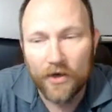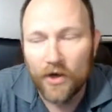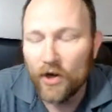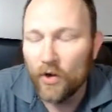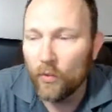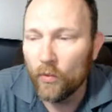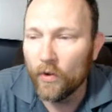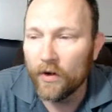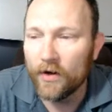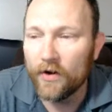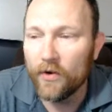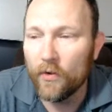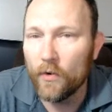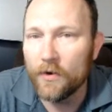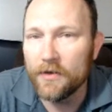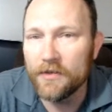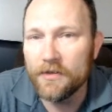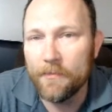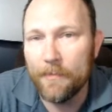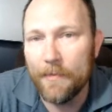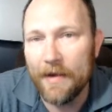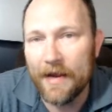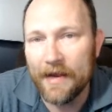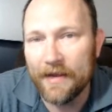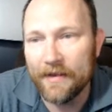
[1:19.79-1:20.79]
We're going to
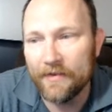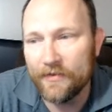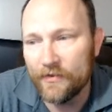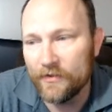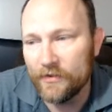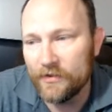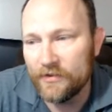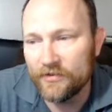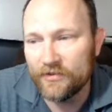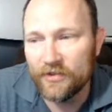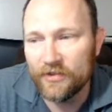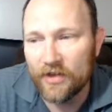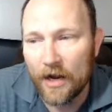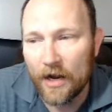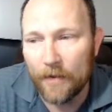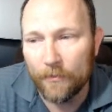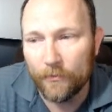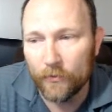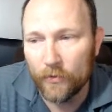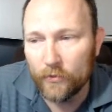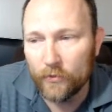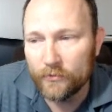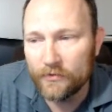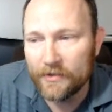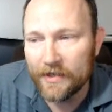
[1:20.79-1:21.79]
make these top
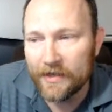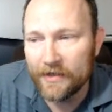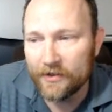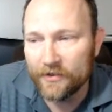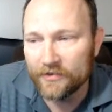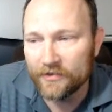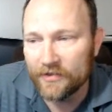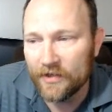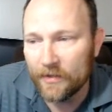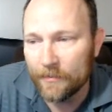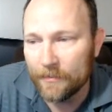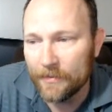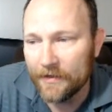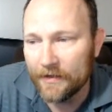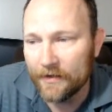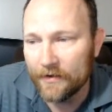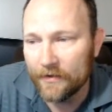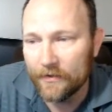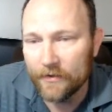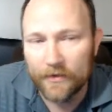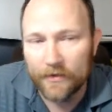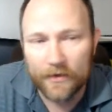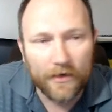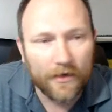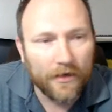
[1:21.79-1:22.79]
rotators up
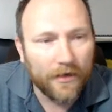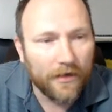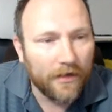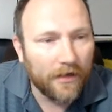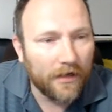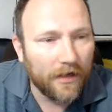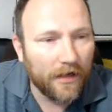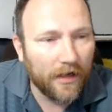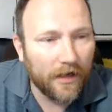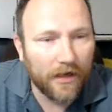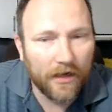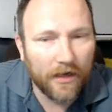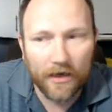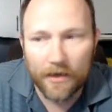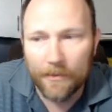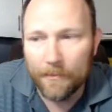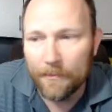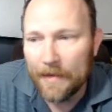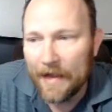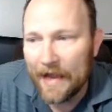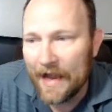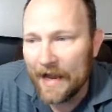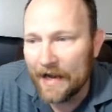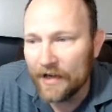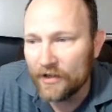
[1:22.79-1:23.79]
here um,
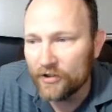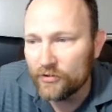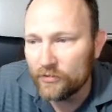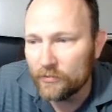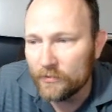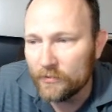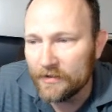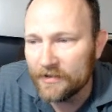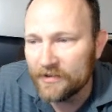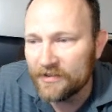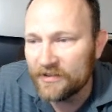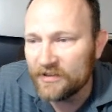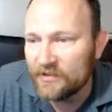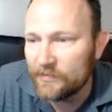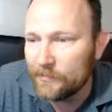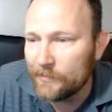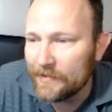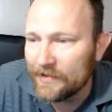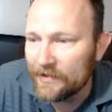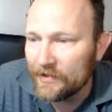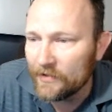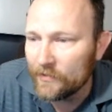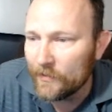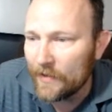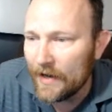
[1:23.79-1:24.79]
actually
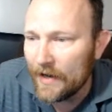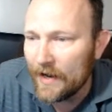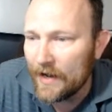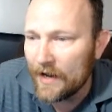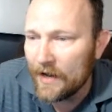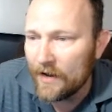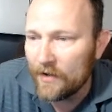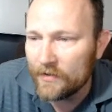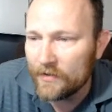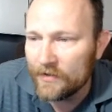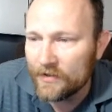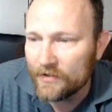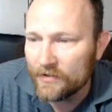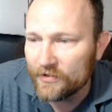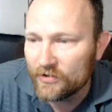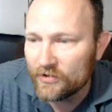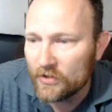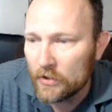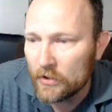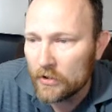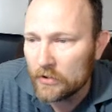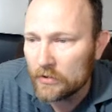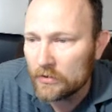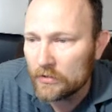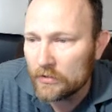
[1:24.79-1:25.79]
spin around in a
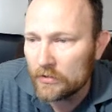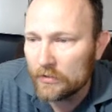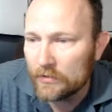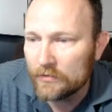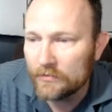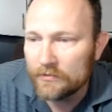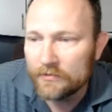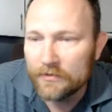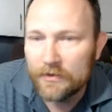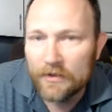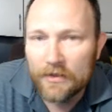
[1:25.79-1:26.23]
circle.